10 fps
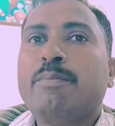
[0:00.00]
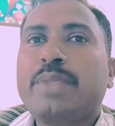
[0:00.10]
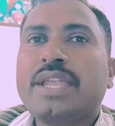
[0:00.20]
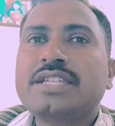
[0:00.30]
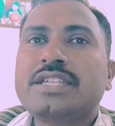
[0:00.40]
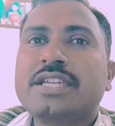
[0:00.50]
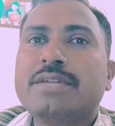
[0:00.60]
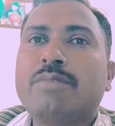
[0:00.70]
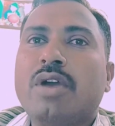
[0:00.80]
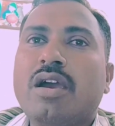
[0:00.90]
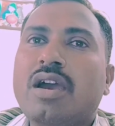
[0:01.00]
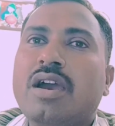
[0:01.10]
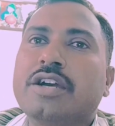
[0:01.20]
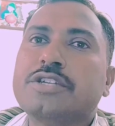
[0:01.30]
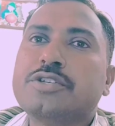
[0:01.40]
pressed him
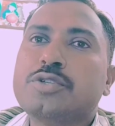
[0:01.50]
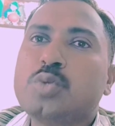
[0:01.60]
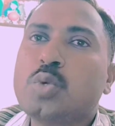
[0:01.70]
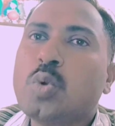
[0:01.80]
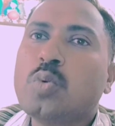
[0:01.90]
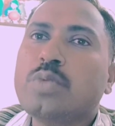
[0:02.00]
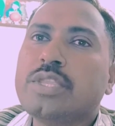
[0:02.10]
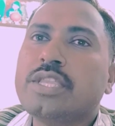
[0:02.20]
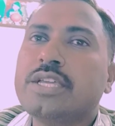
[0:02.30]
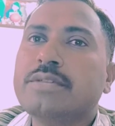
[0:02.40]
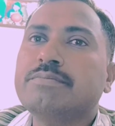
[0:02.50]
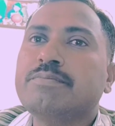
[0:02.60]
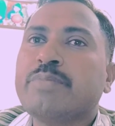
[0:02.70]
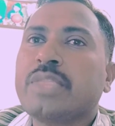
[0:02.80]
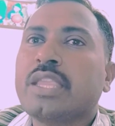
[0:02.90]
hard to go with
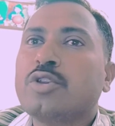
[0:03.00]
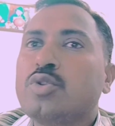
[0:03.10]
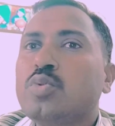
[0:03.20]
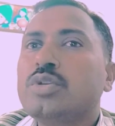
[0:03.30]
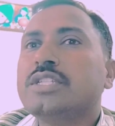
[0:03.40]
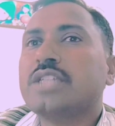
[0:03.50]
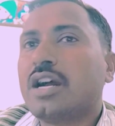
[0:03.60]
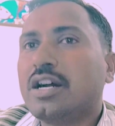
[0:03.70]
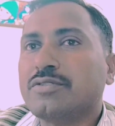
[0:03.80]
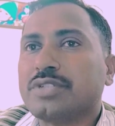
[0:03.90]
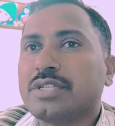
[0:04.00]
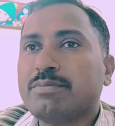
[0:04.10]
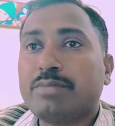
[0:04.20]
him to his house.